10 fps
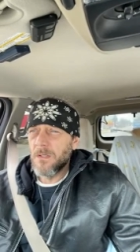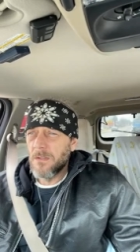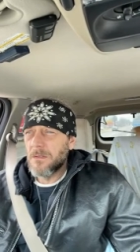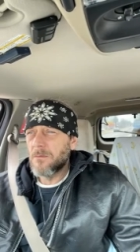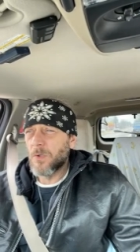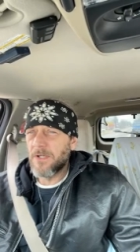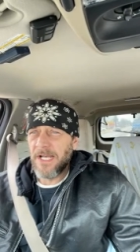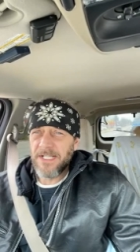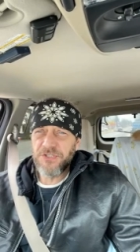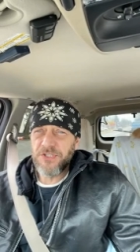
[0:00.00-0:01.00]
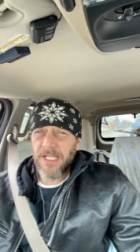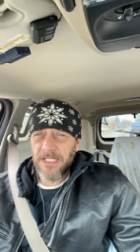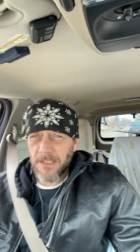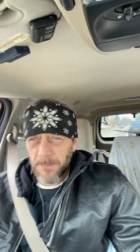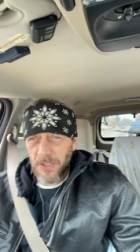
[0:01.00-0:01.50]
with a hashtag
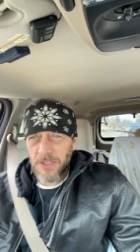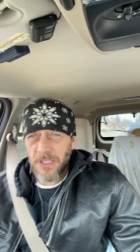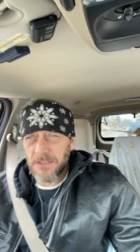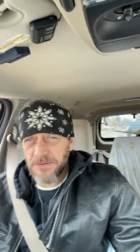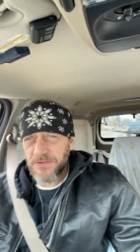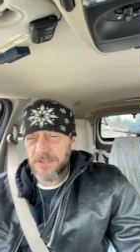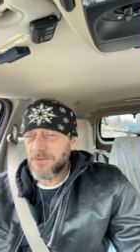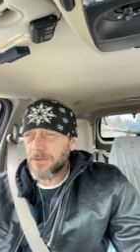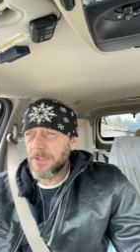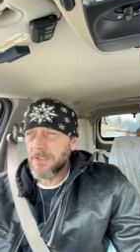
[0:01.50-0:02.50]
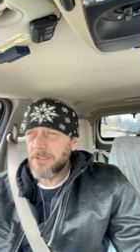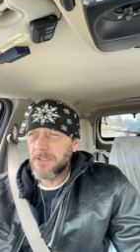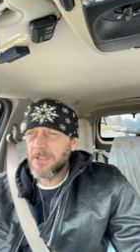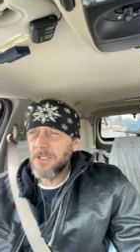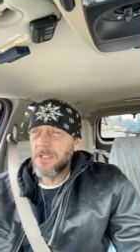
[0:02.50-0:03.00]
America Uncensored.
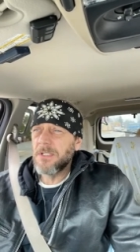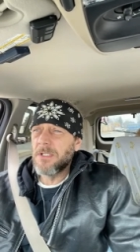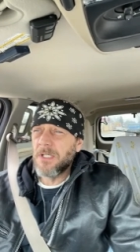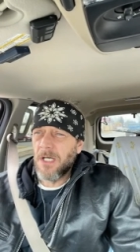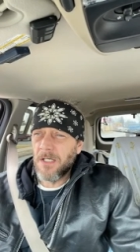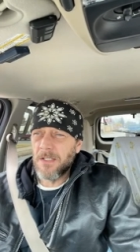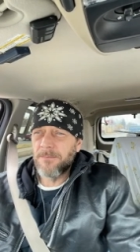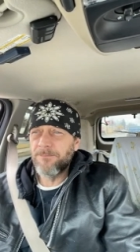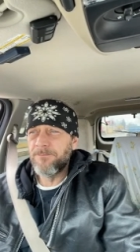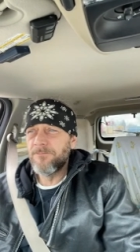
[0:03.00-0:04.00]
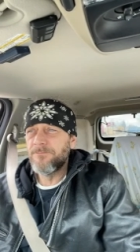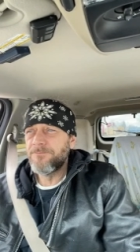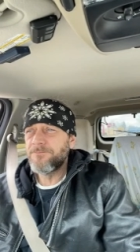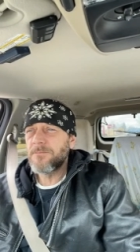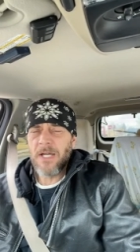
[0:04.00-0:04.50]
I
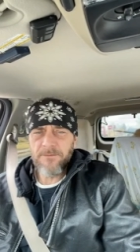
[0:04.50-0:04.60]
have to